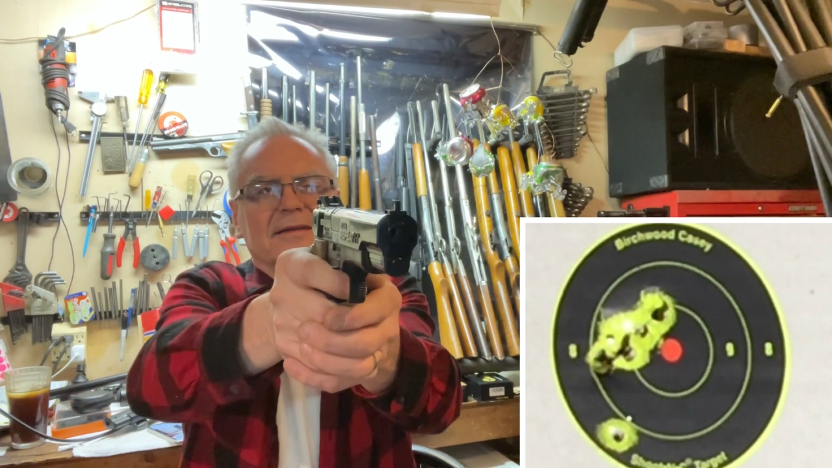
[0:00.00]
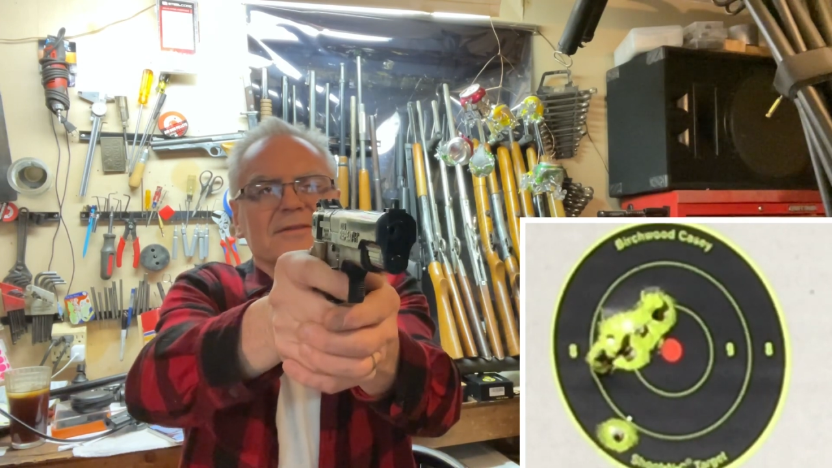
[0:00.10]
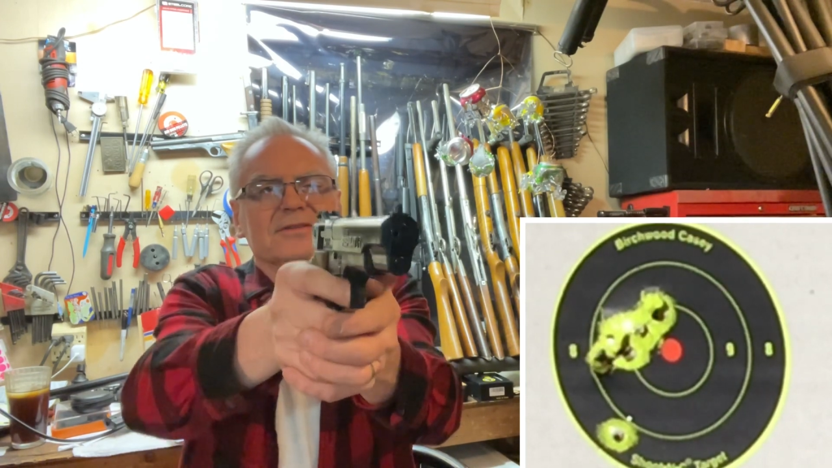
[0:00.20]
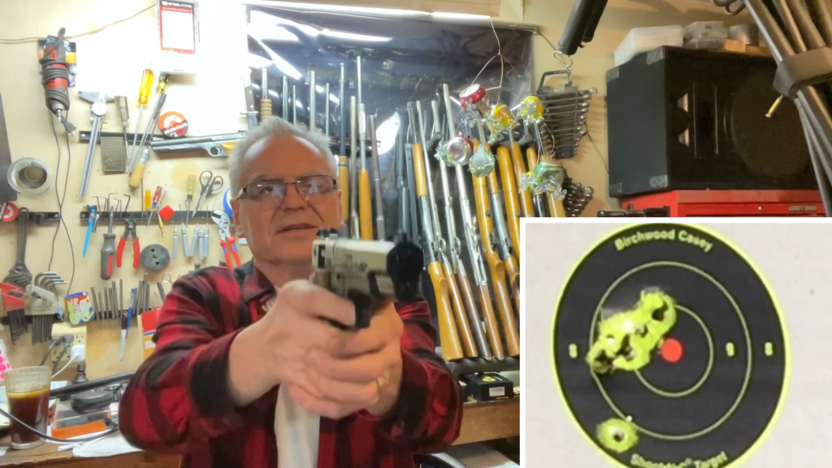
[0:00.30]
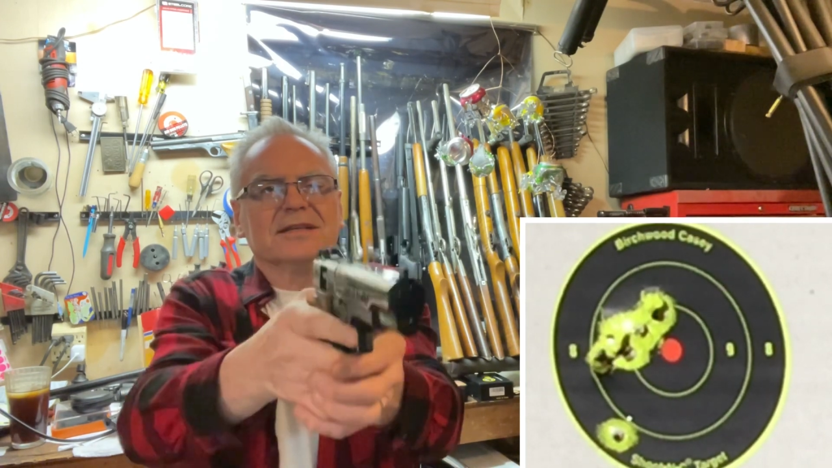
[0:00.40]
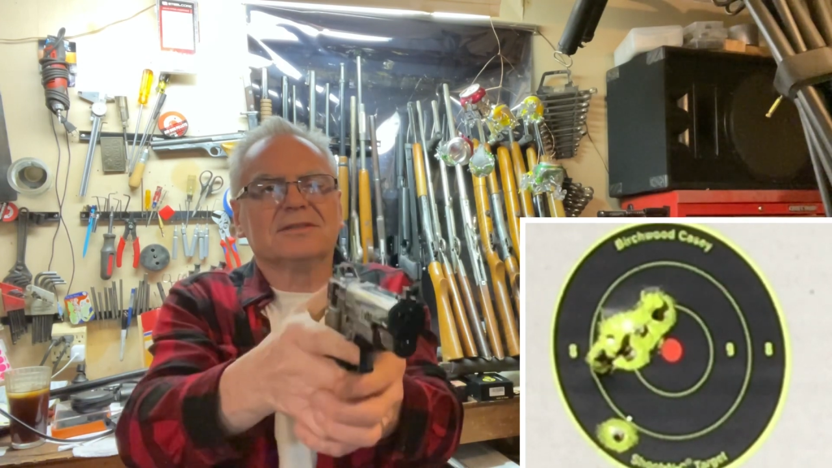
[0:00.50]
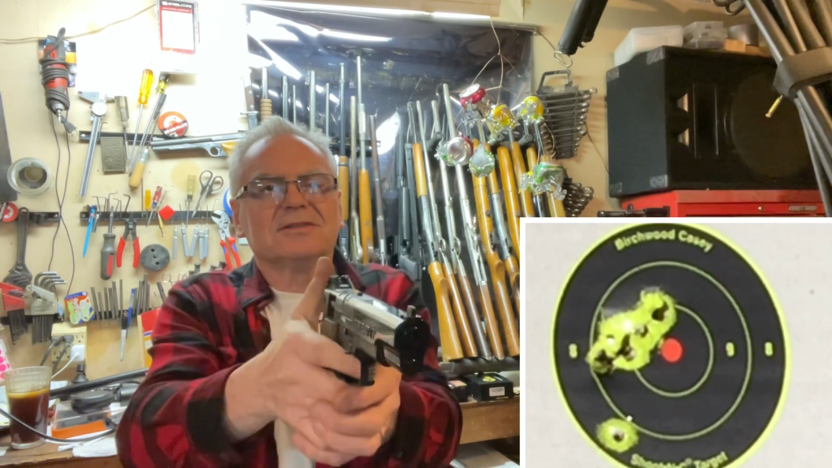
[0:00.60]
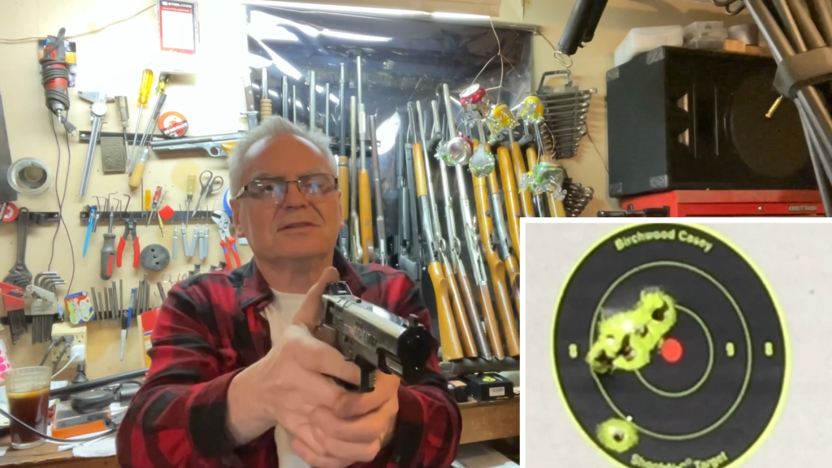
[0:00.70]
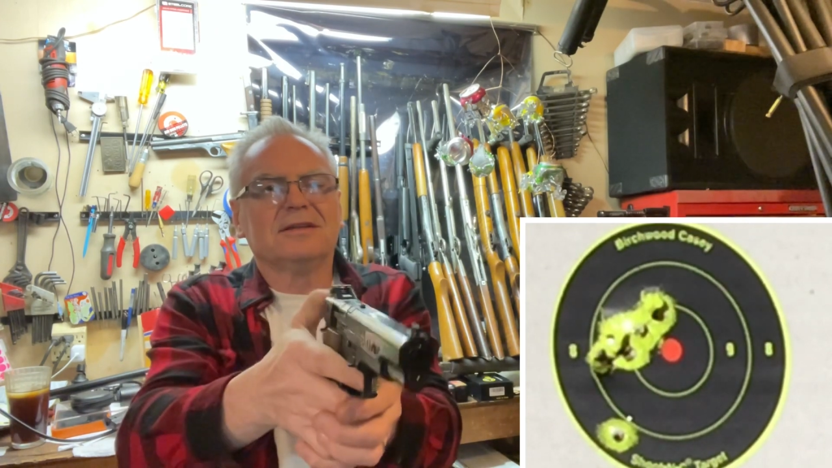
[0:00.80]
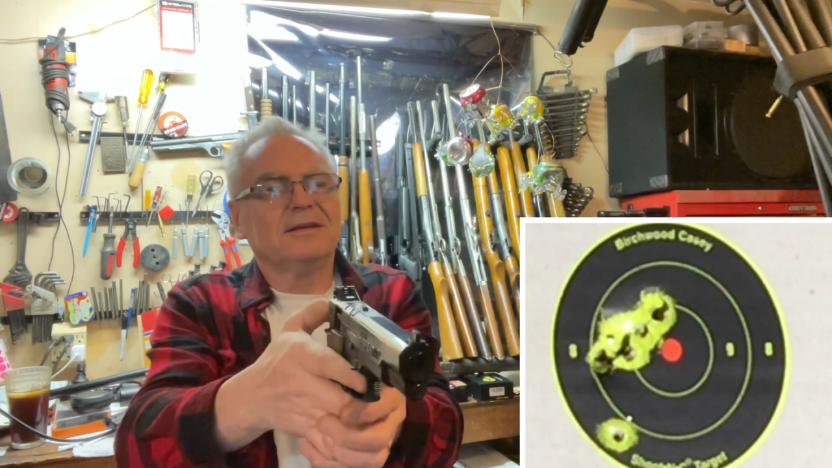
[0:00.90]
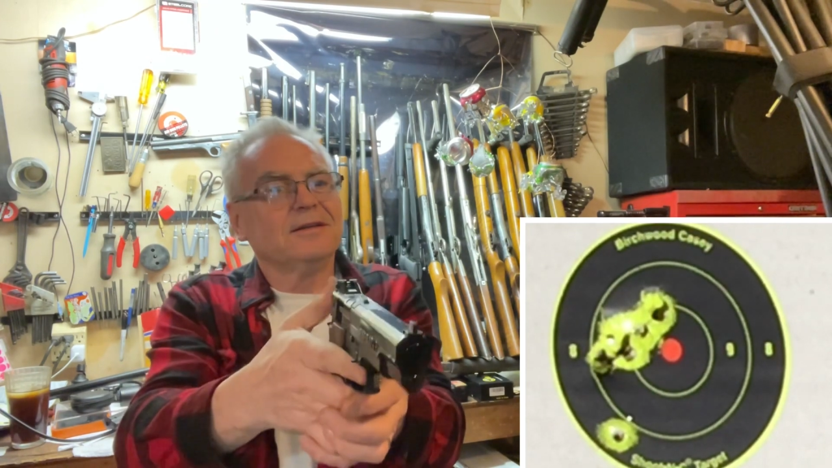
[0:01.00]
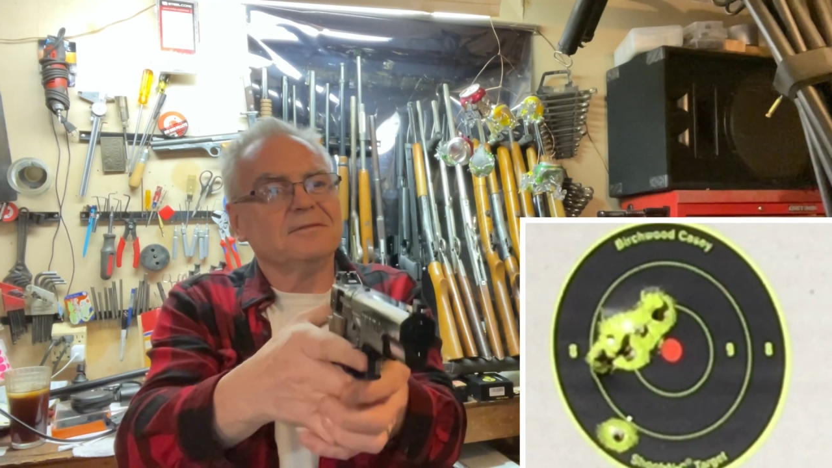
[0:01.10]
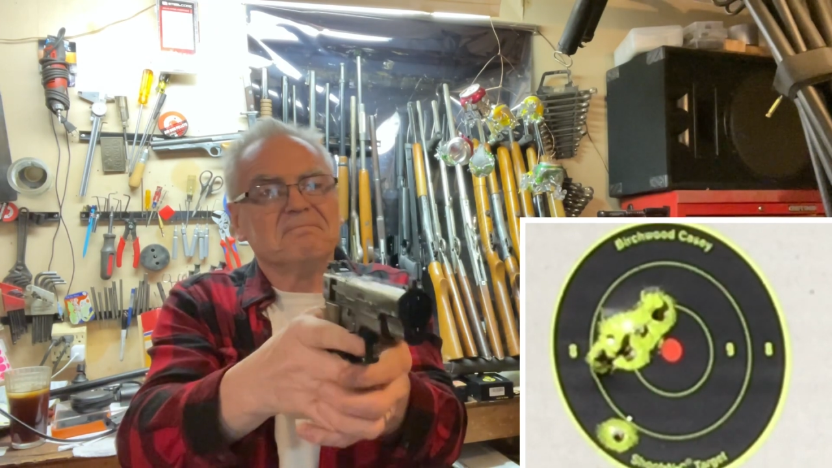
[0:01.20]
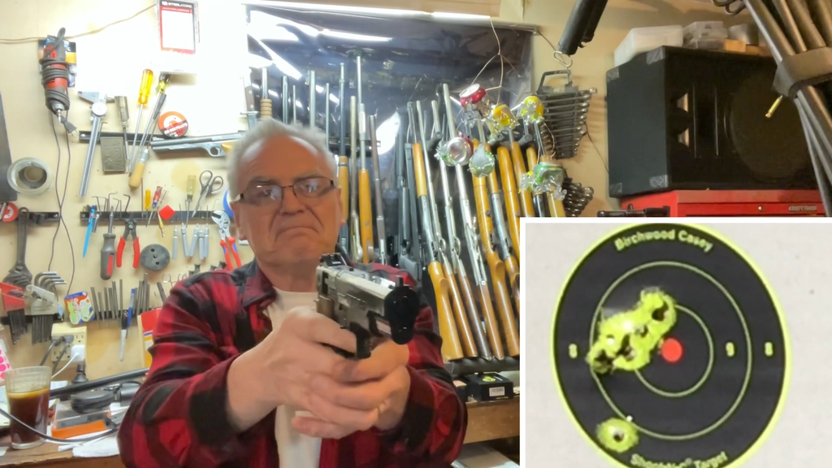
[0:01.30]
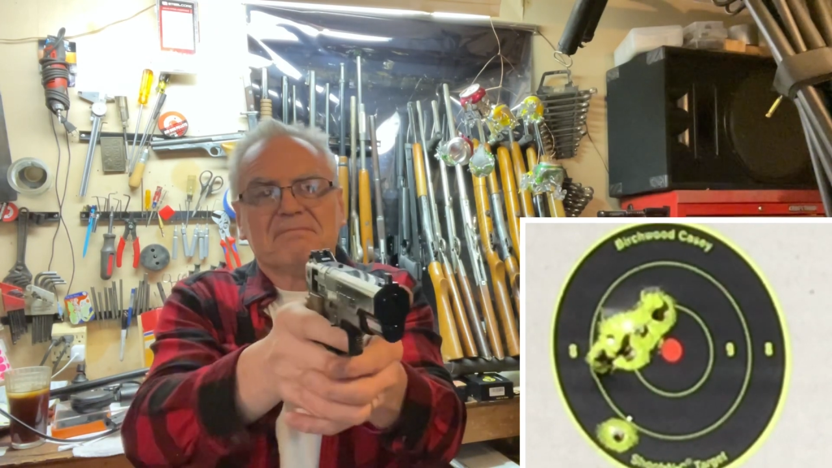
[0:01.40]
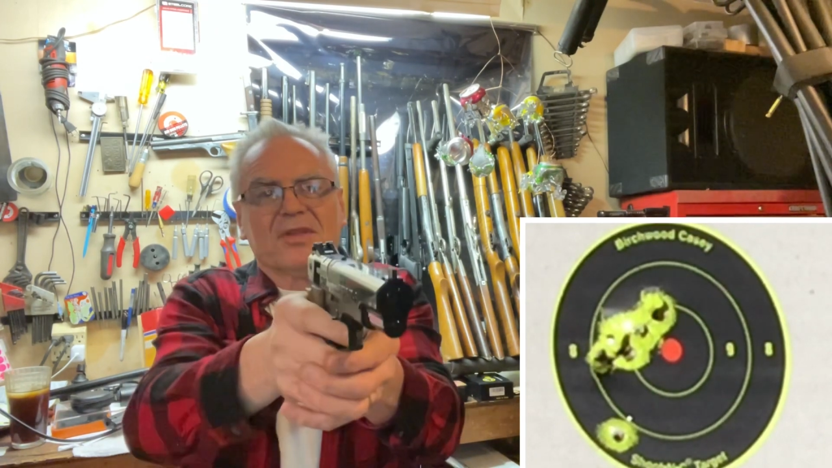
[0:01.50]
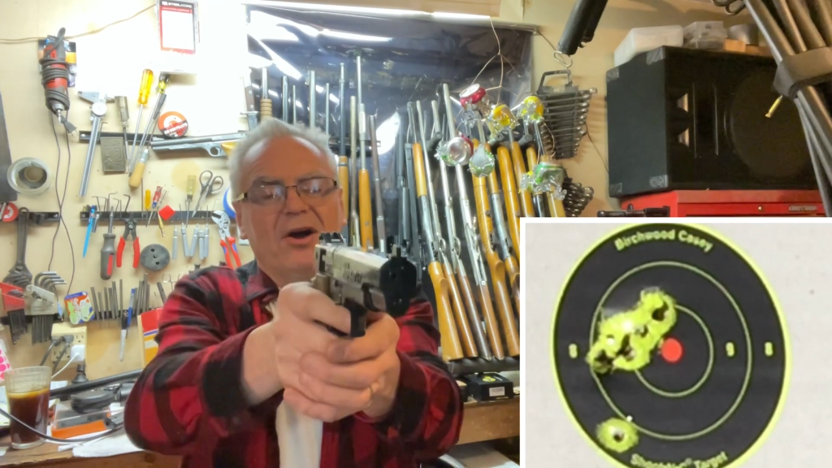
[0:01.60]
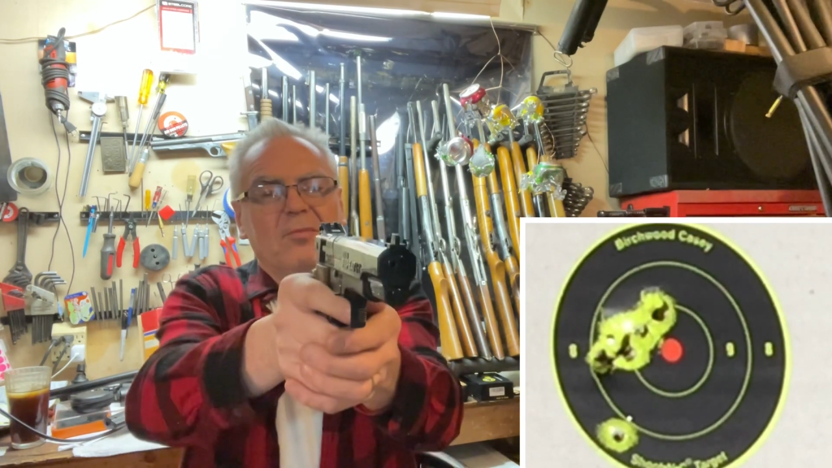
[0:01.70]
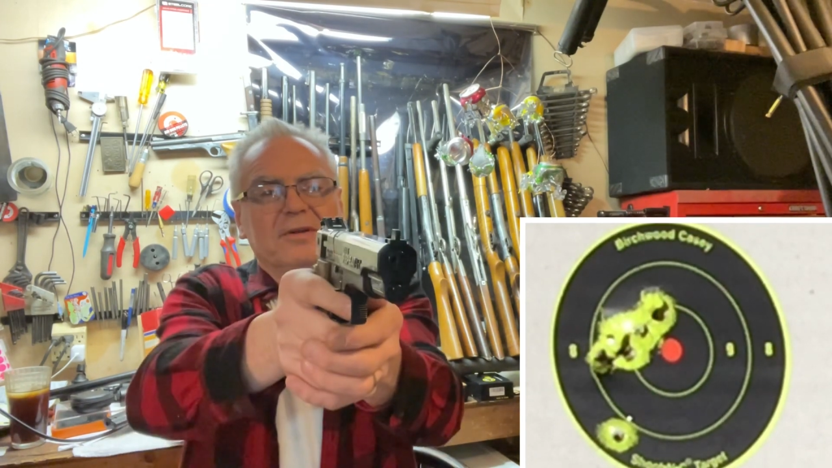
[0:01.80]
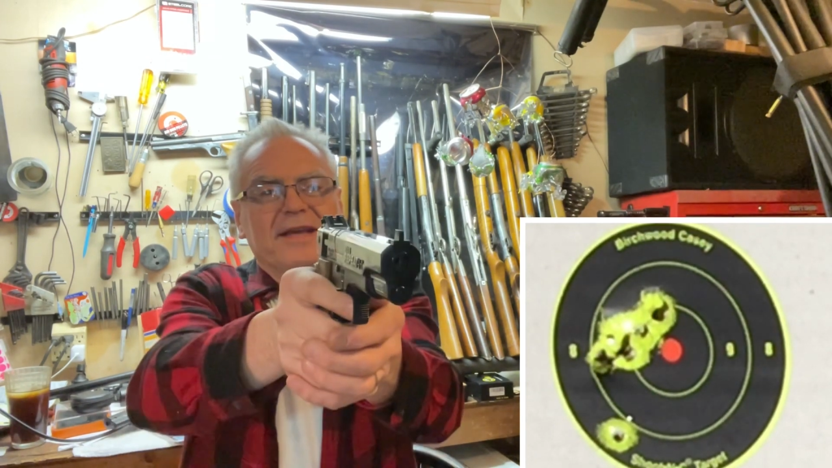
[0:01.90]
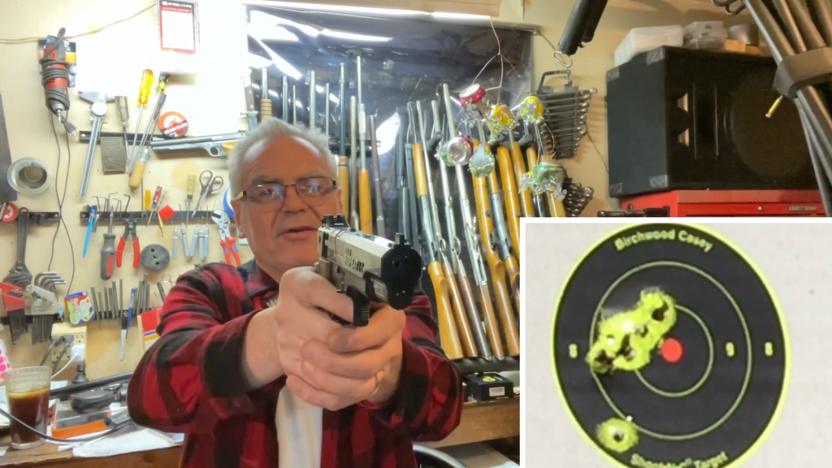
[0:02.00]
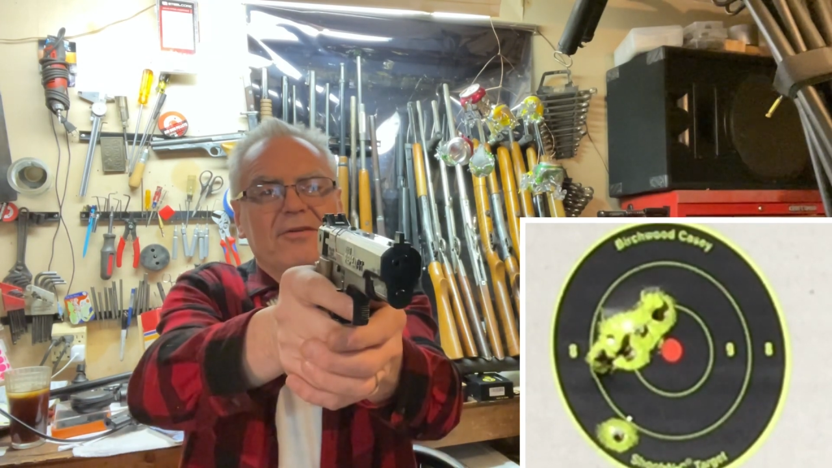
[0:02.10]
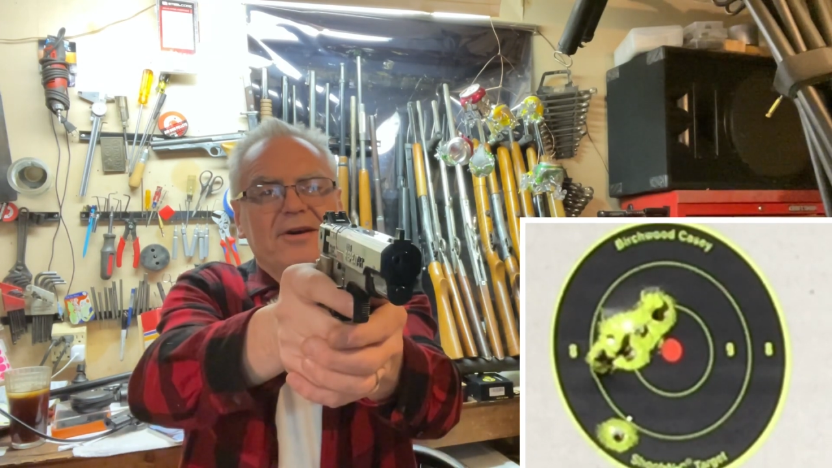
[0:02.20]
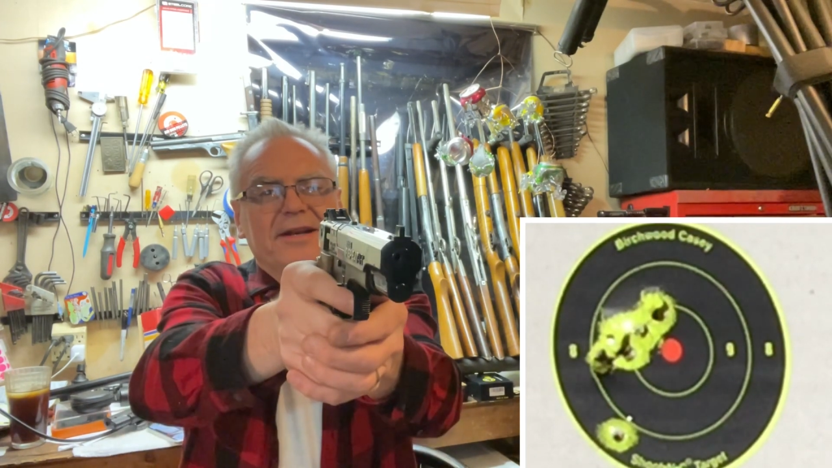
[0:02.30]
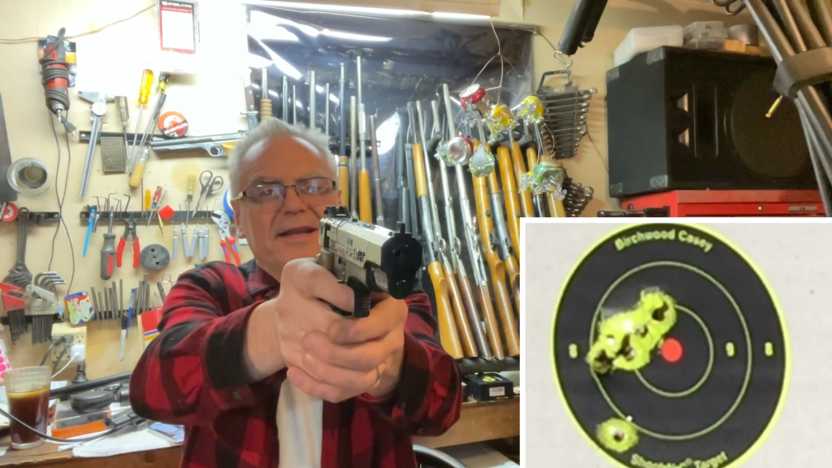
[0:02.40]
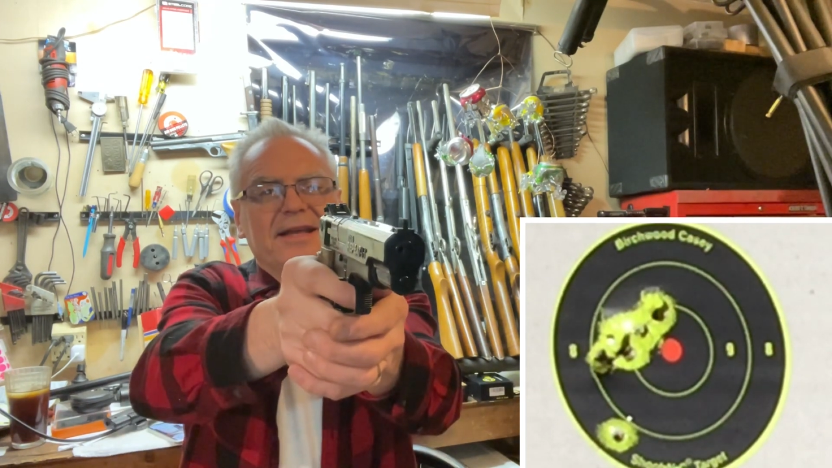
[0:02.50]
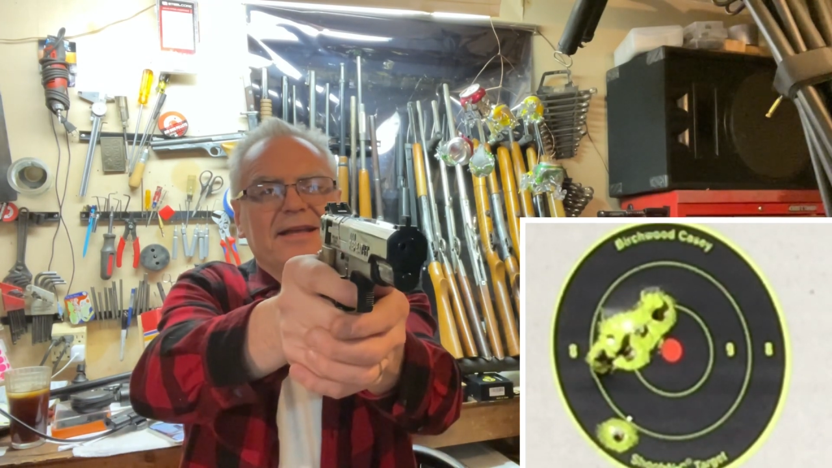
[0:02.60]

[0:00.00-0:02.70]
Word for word: 6. All but that one.